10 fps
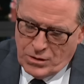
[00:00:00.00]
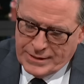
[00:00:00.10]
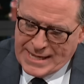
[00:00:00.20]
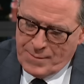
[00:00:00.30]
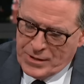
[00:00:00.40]
called
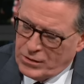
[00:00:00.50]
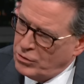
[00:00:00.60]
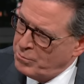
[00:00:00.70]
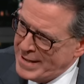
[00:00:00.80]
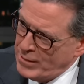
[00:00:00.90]
a campaign
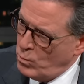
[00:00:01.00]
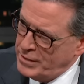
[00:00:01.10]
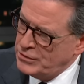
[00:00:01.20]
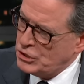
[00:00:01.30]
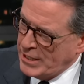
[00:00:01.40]
called Make
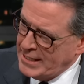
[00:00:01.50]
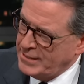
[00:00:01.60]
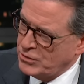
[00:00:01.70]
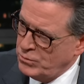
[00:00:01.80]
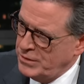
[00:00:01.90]
One
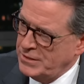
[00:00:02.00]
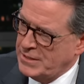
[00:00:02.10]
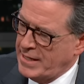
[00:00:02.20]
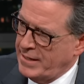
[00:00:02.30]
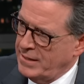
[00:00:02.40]
Change. What is
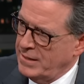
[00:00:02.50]
that?